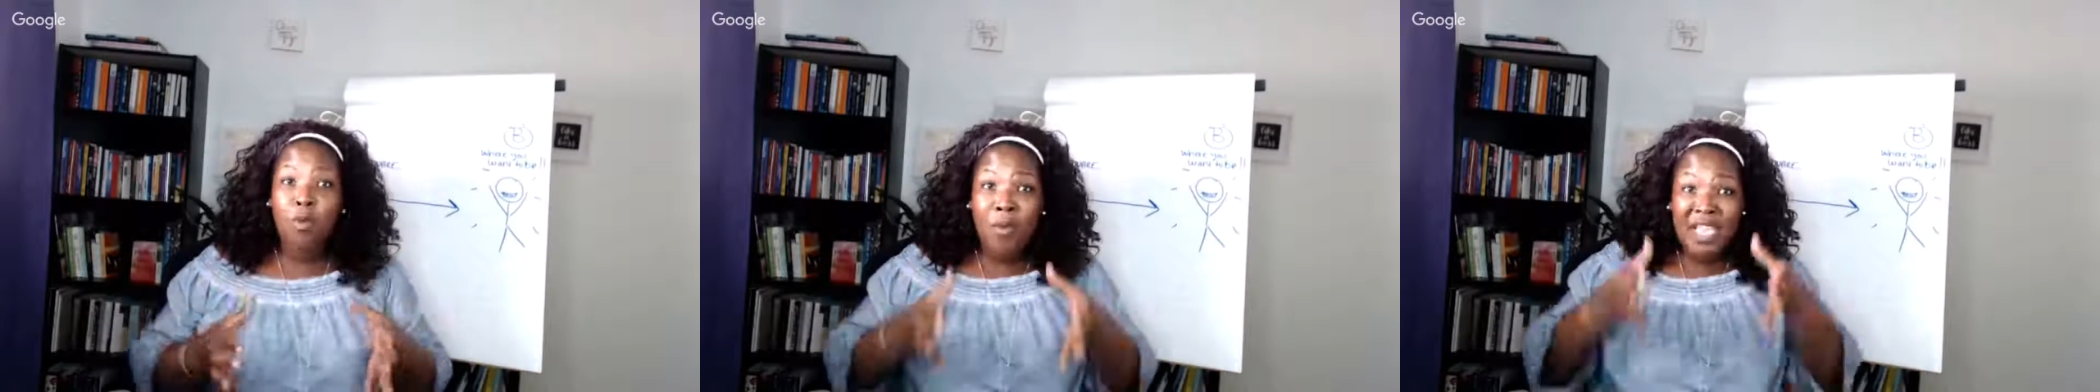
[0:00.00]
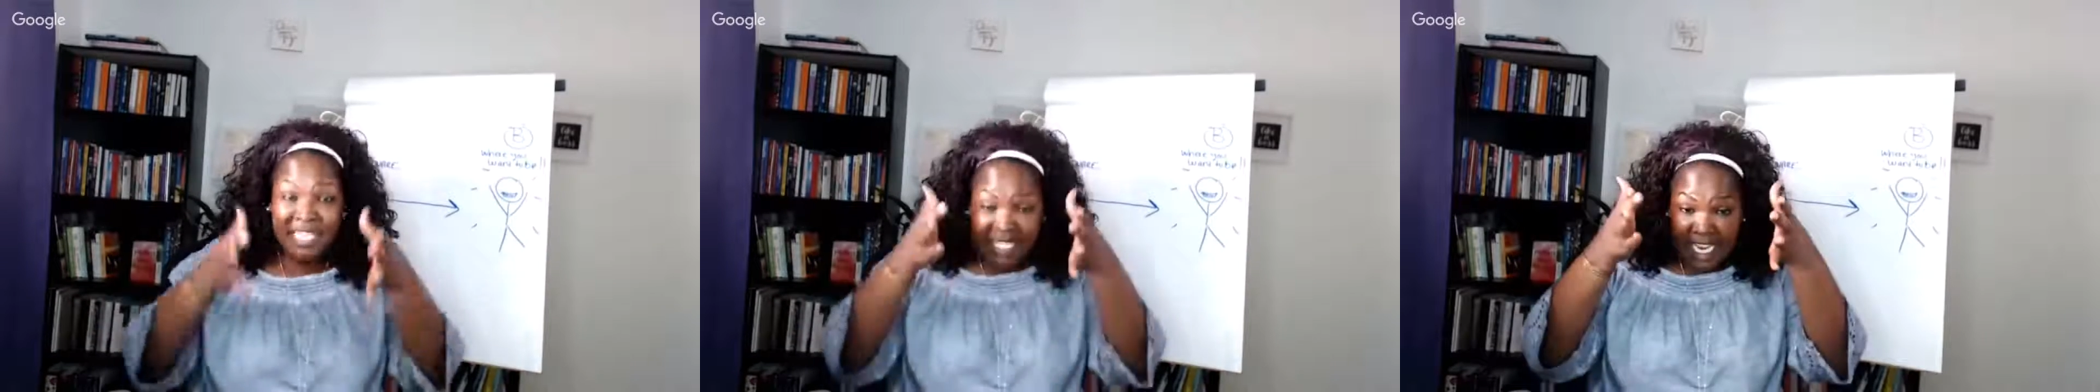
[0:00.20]

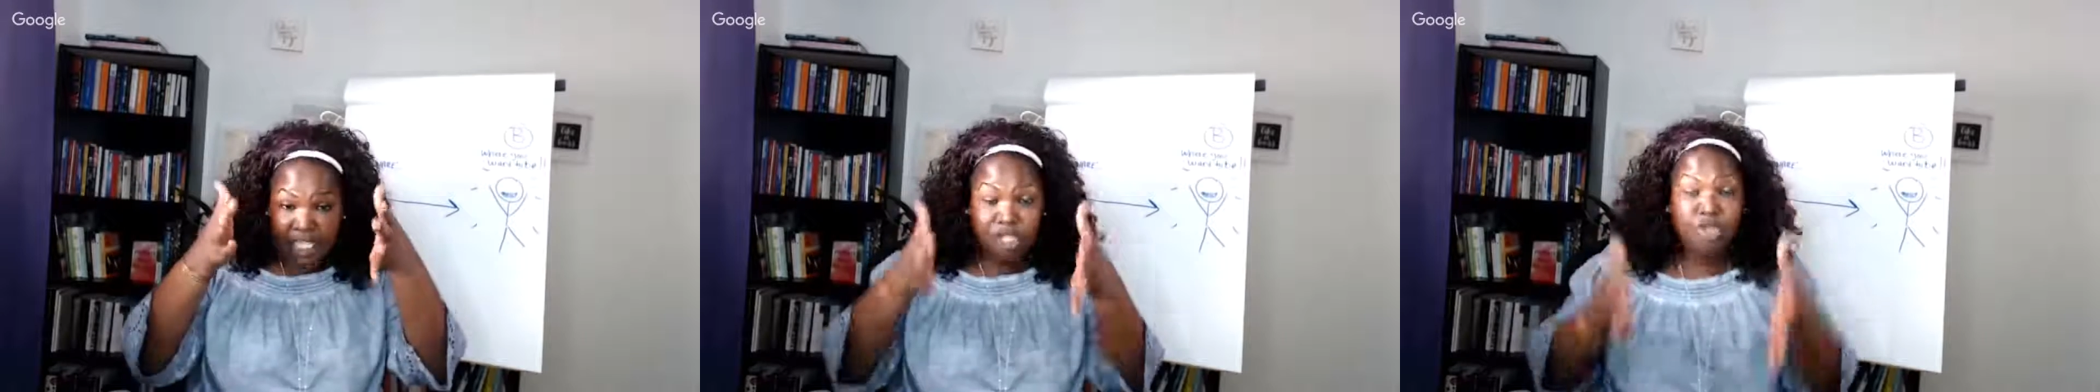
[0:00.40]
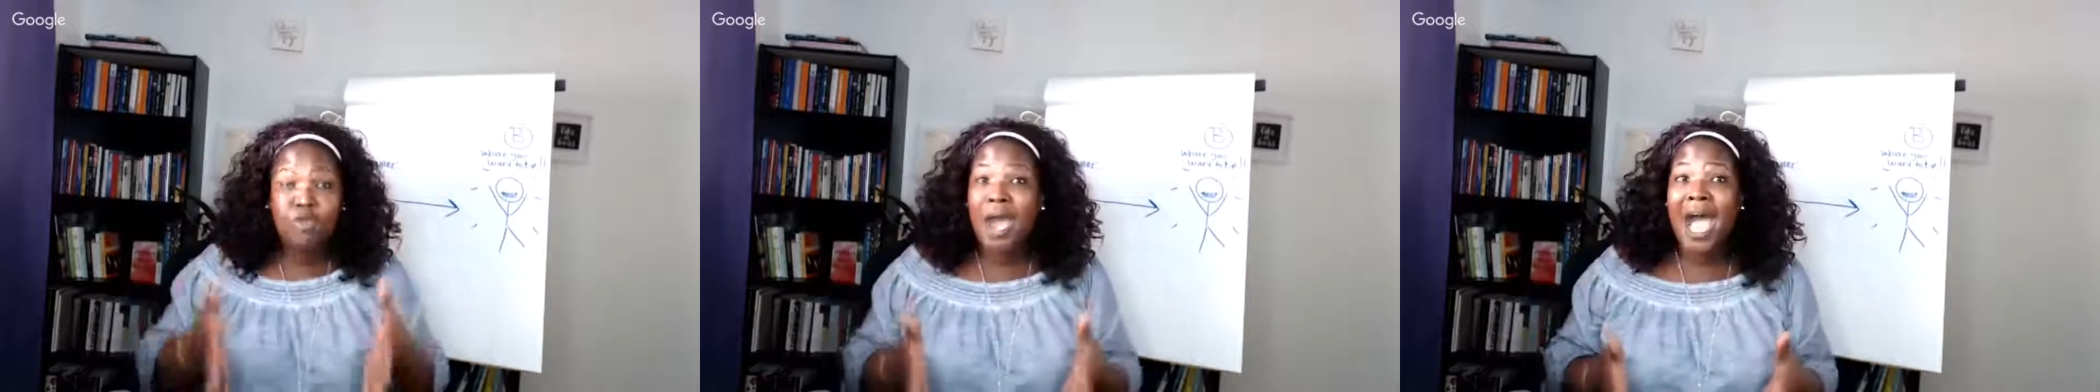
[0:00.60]
we
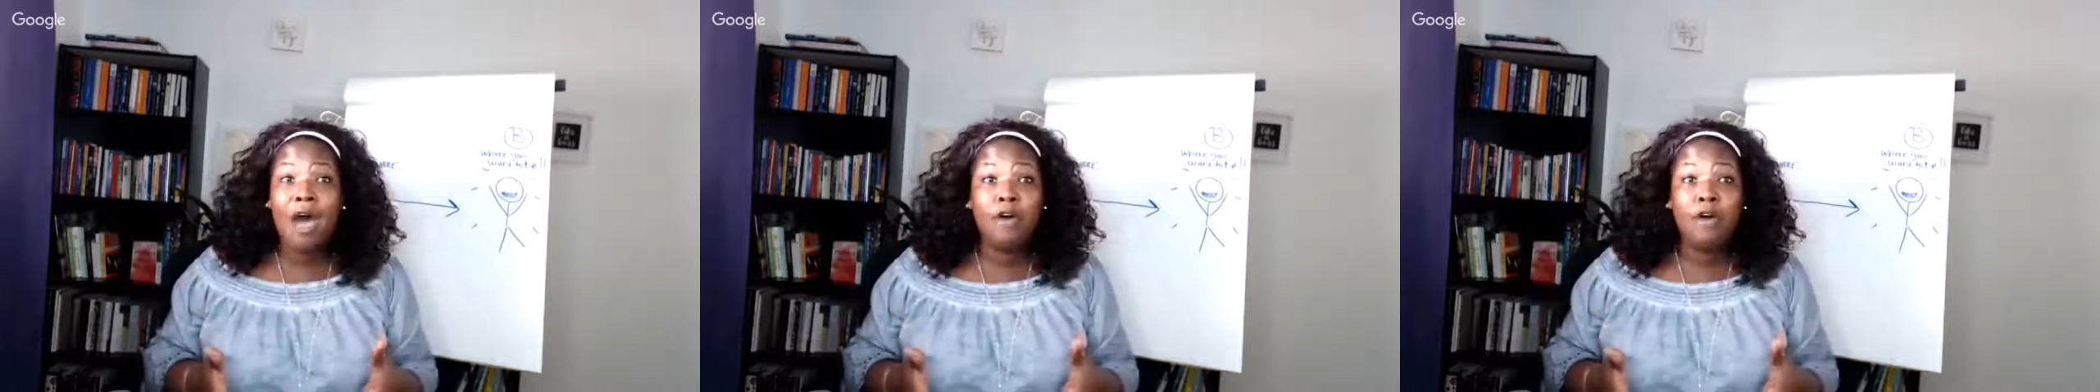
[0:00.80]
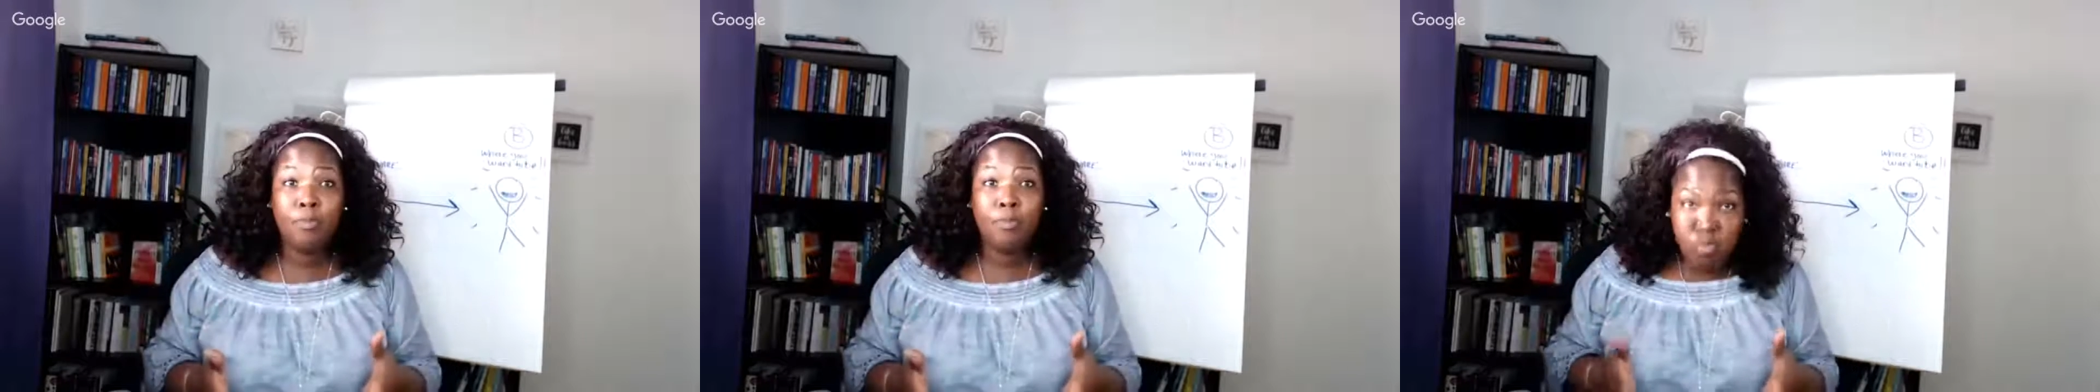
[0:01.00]
teach you how
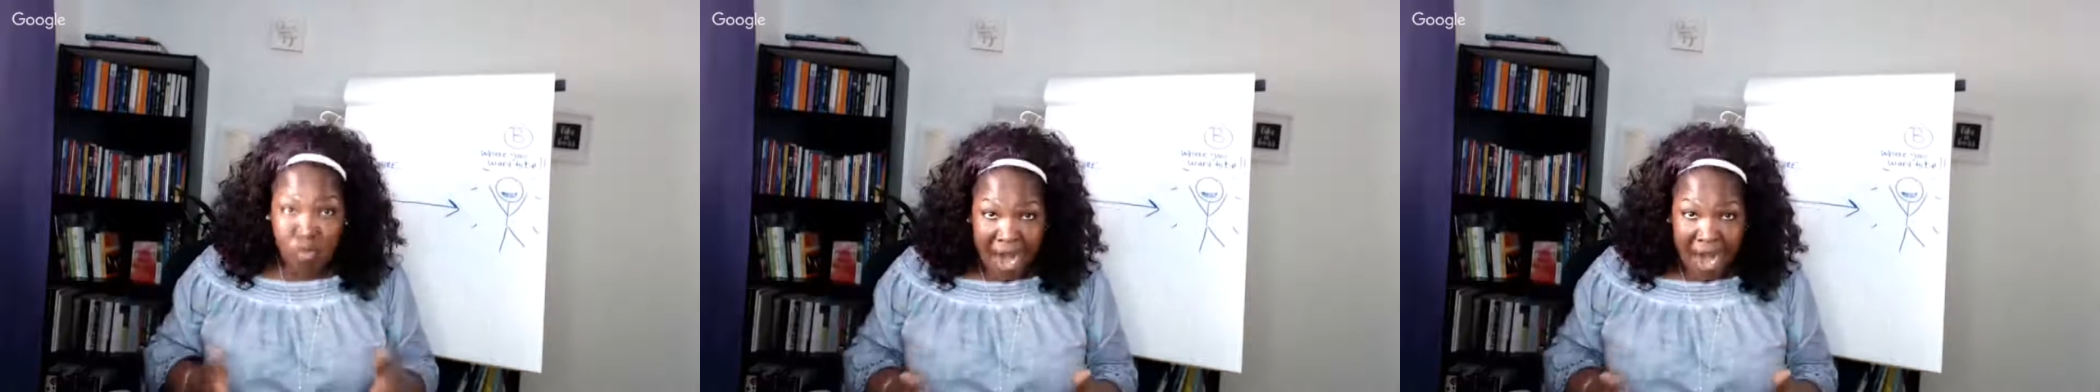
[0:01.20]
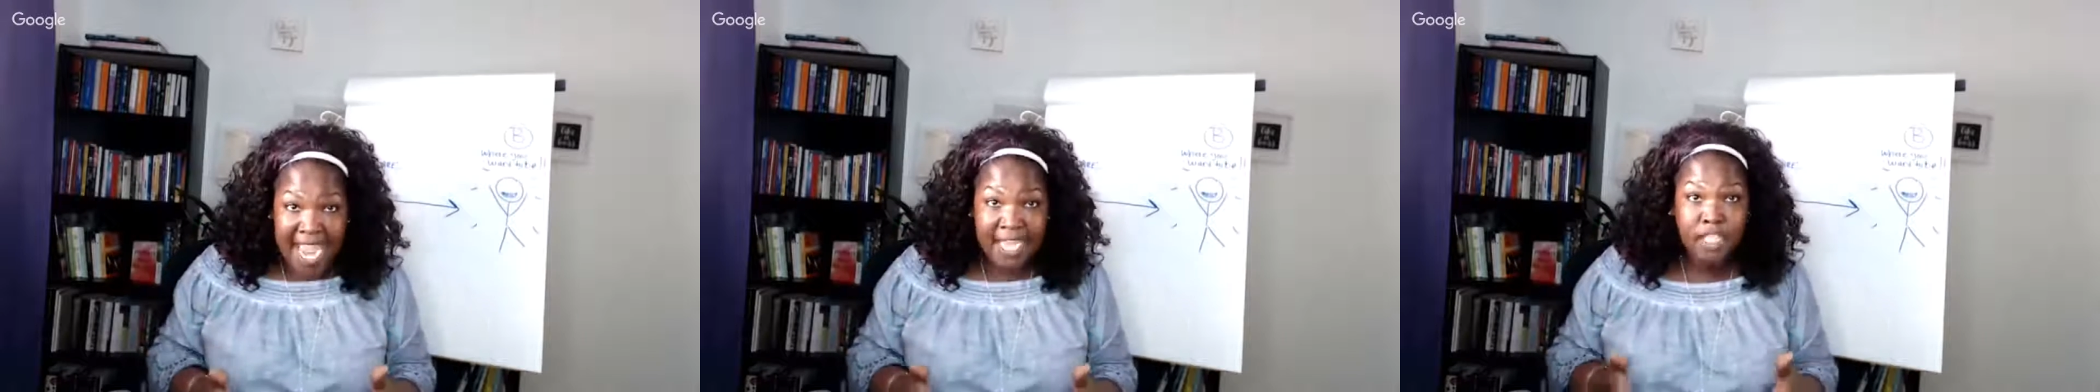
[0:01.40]
to
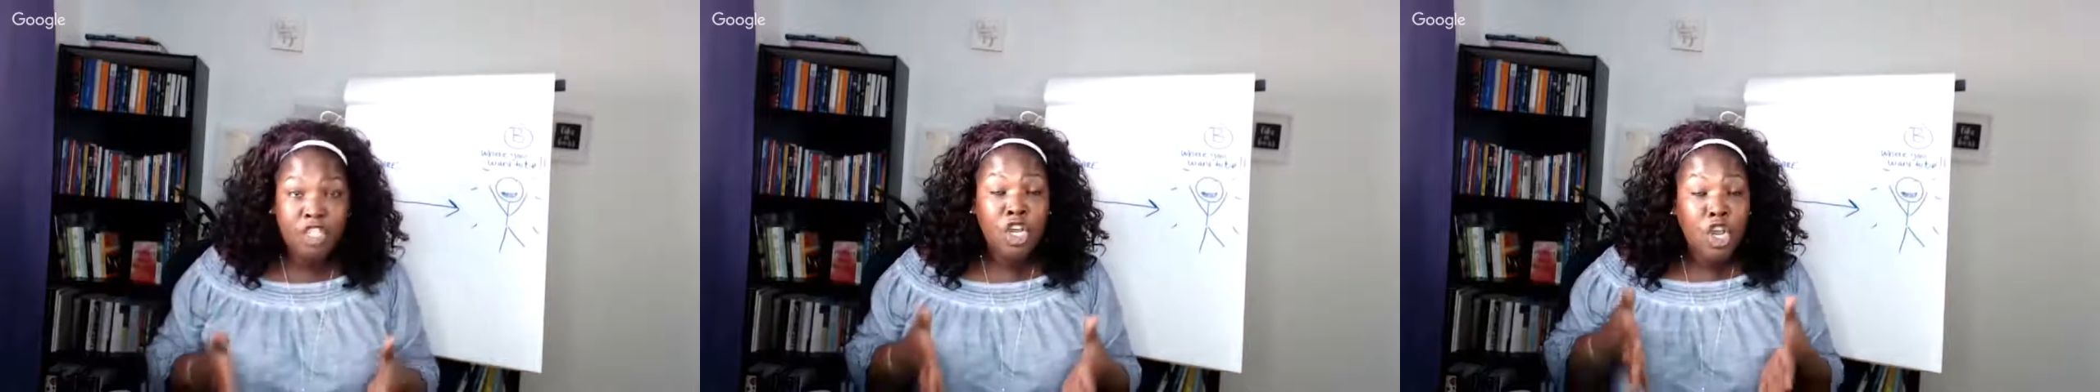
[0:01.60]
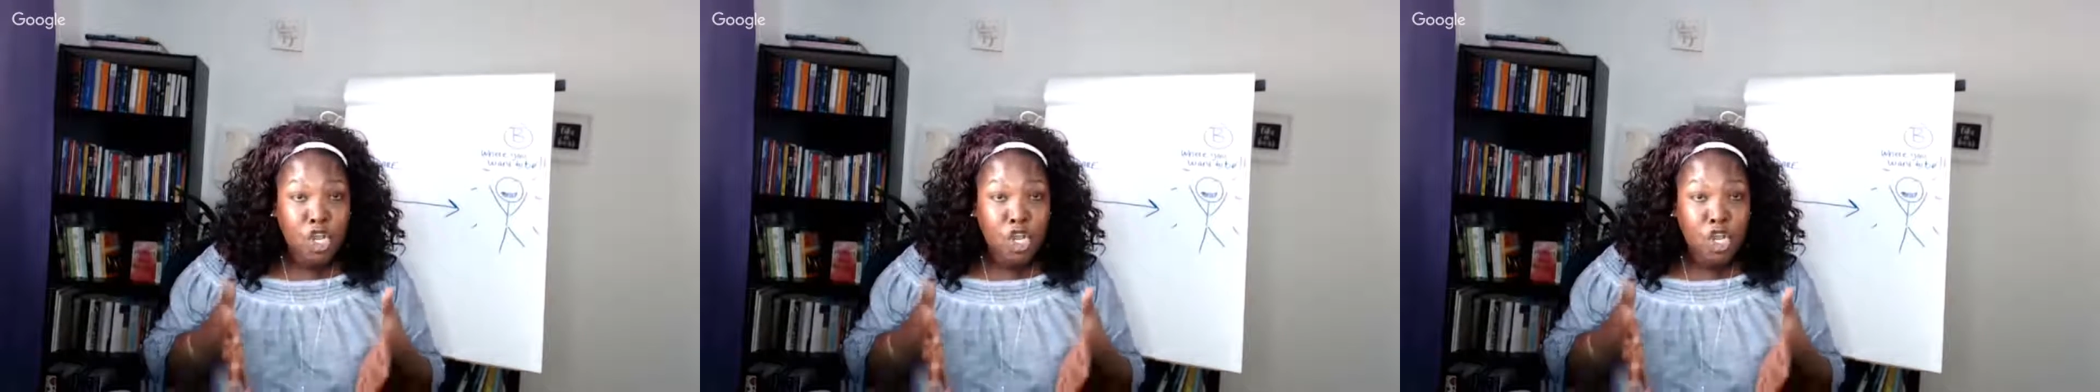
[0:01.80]
brand